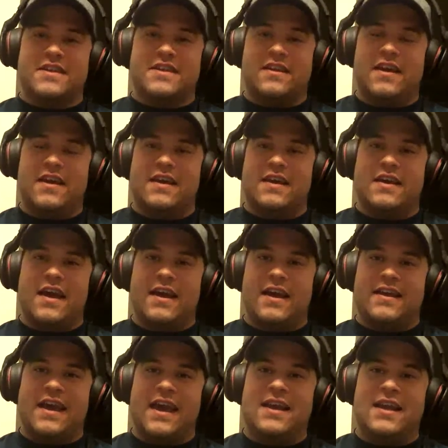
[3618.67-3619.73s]
He's a
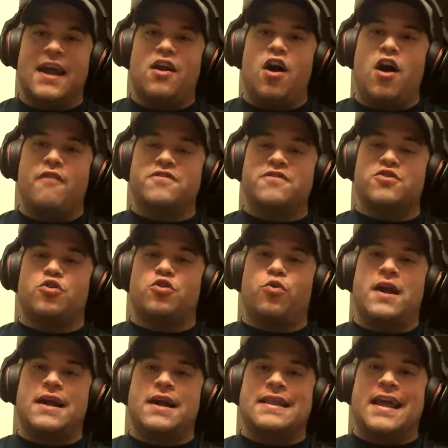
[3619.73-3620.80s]
canine officer,
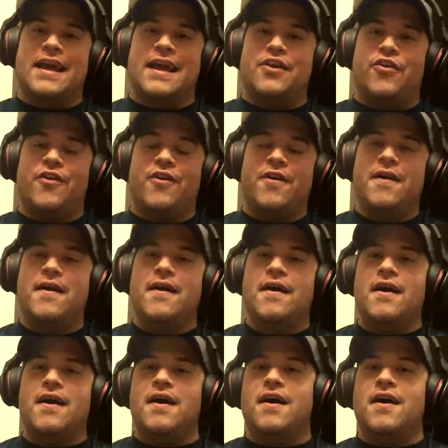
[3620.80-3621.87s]
Craig Lehner,
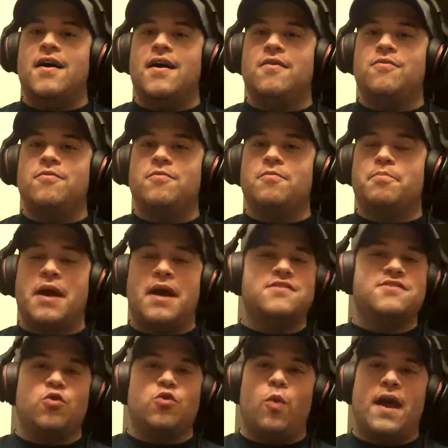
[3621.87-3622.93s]

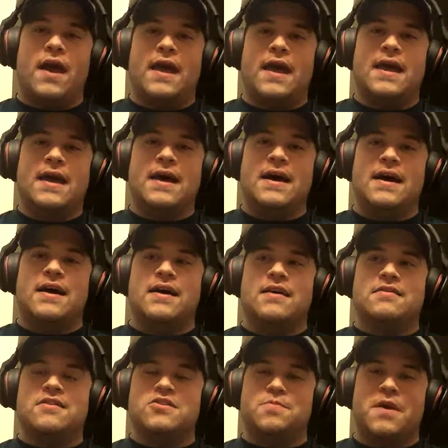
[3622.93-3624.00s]
passed away
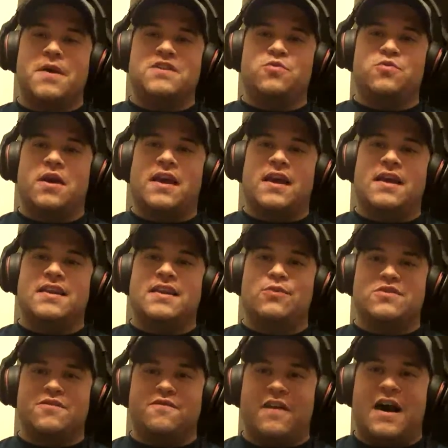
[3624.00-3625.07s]
this past weekend. He
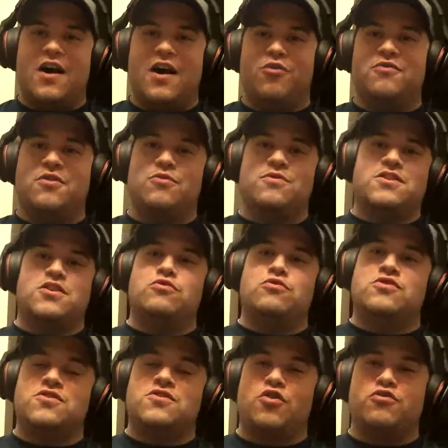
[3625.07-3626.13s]
was found. There was a
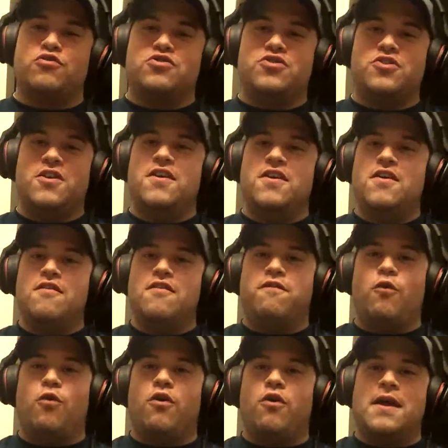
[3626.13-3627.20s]
huge search
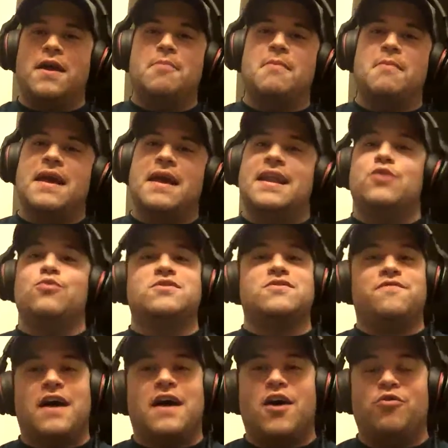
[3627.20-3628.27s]
for him, and he was
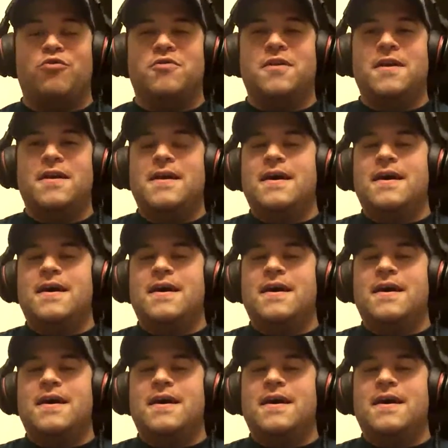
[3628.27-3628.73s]
found.